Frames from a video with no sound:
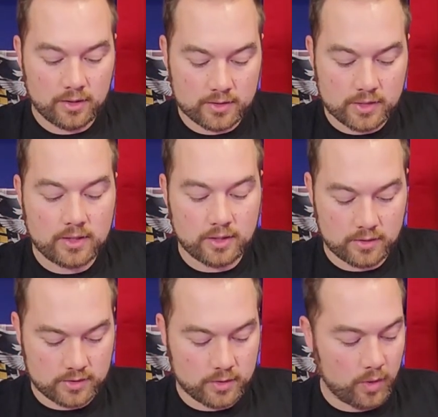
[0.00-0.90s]
Looks like
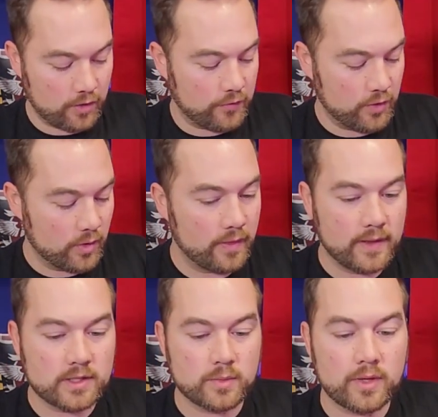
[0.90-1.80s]
there's quite a few
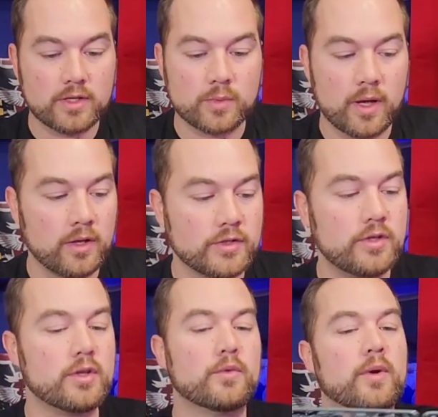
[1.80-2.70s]
on this one as well,
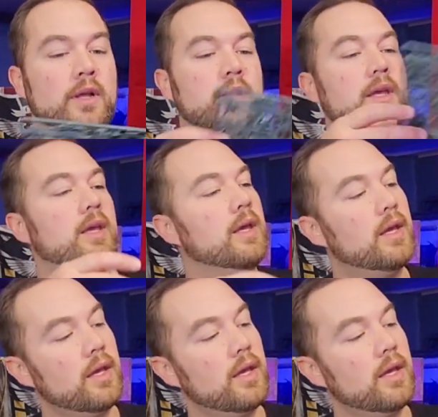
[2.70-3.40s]
so you can really